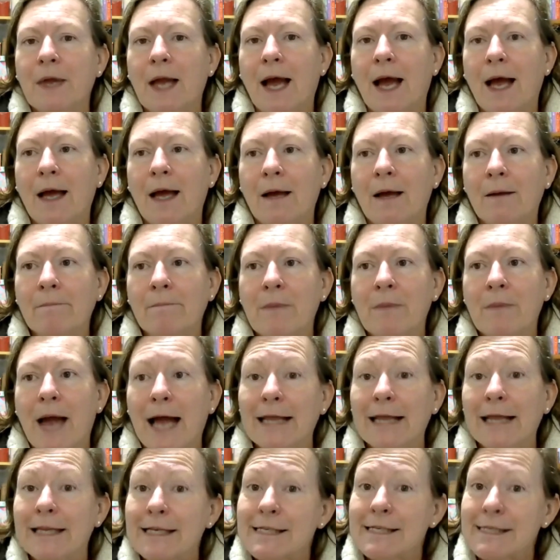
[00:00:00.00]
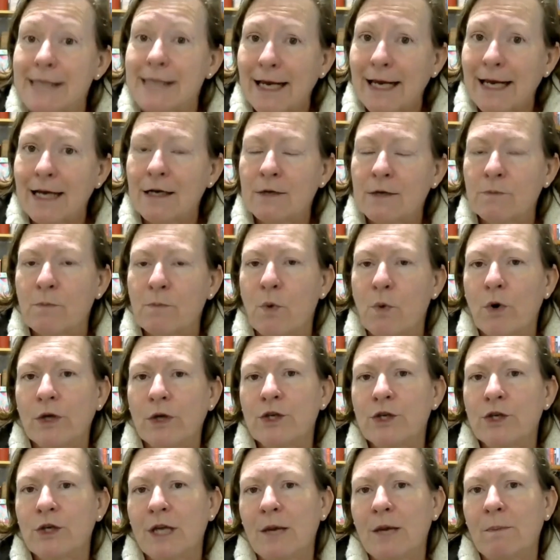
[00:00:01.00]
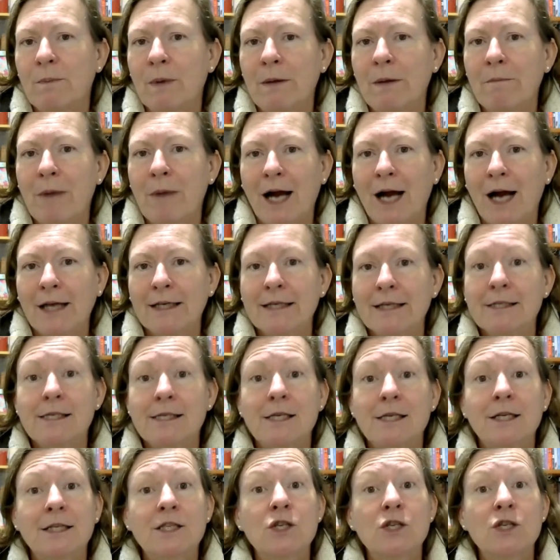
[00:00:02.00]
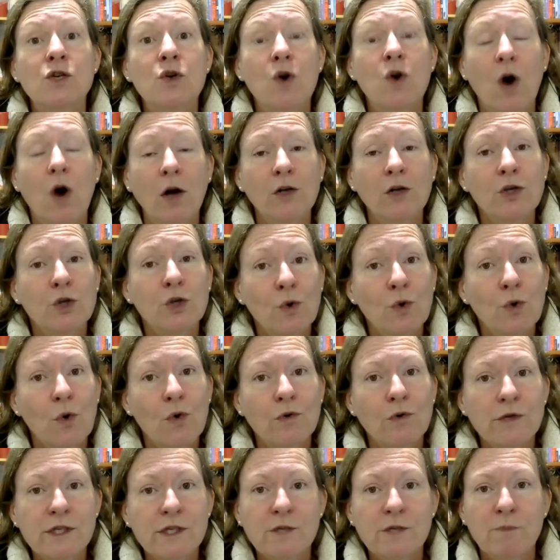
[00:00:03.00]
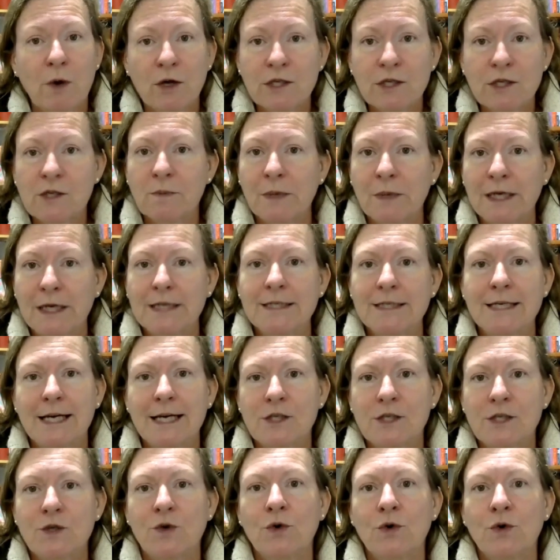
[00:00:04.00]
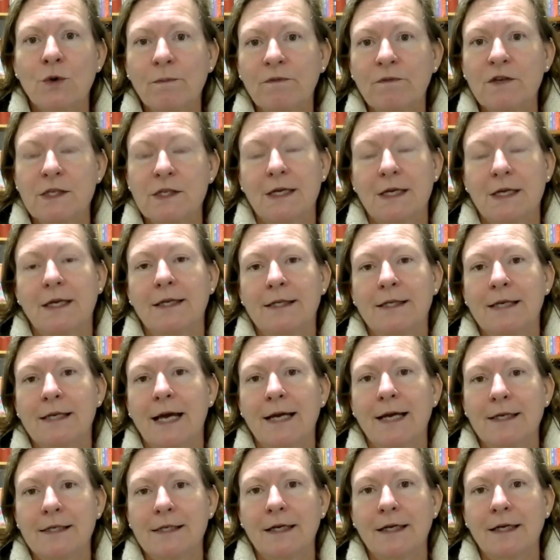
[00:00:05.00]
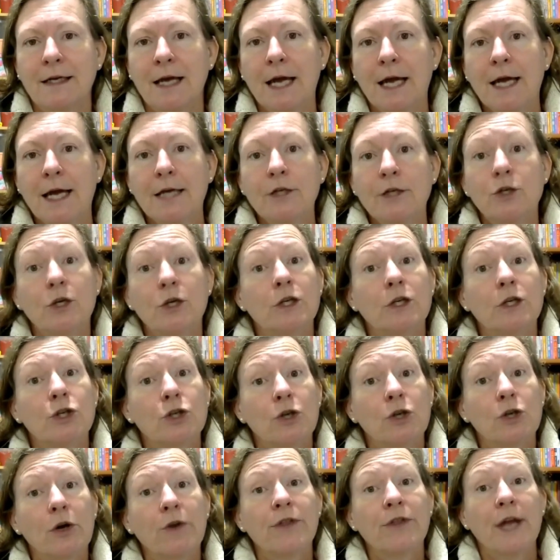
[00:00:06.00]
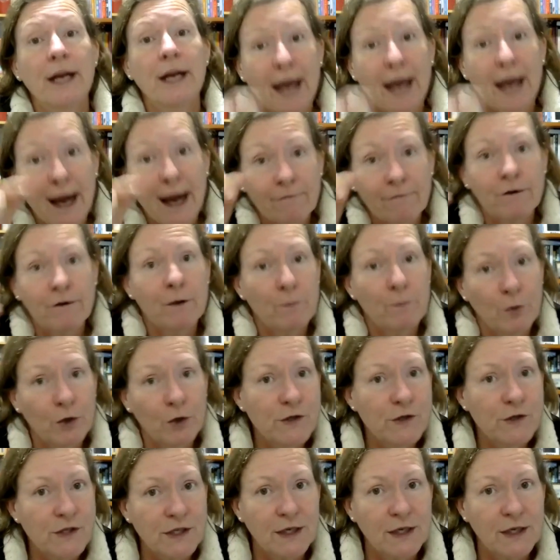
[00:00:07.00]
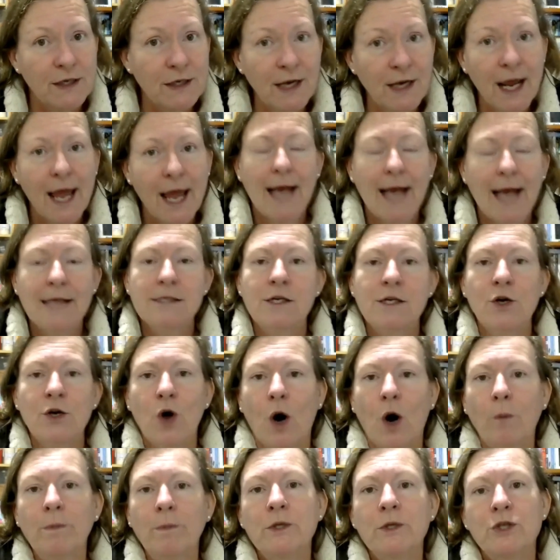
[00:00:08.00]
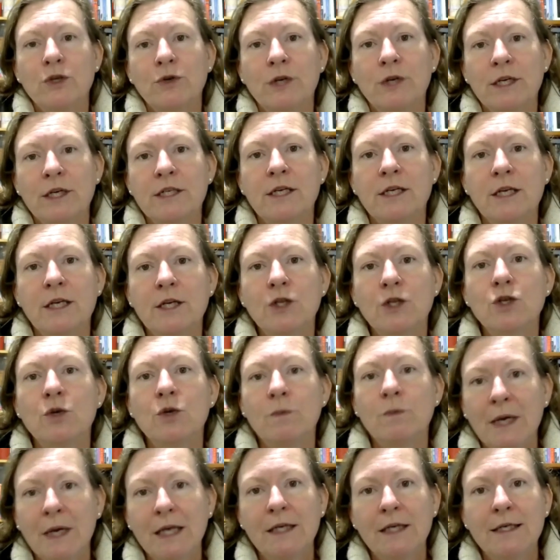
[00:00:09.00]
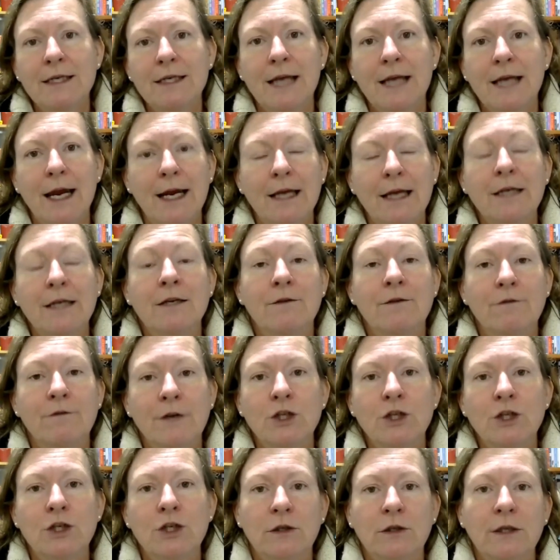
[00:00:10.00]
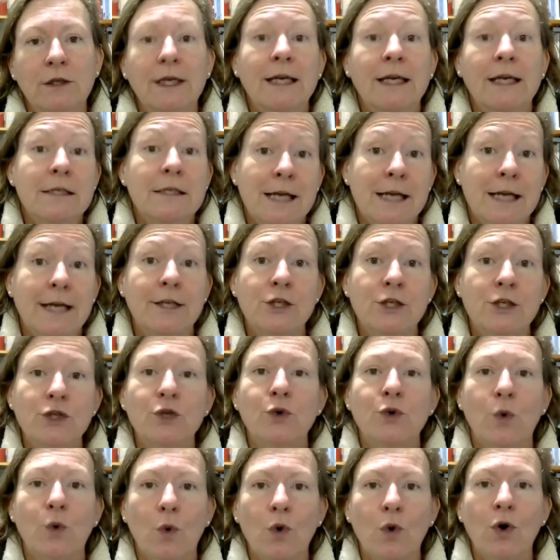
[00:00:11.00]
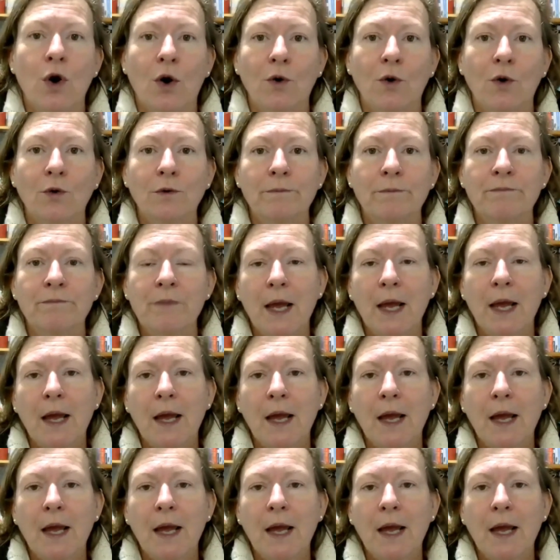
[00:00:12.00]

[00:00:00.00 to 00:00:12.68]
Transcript: The second point to keep in mind is it's not your responsibility as group facilitator to ensure that every person has an opportunity to meet their individual intention or goal.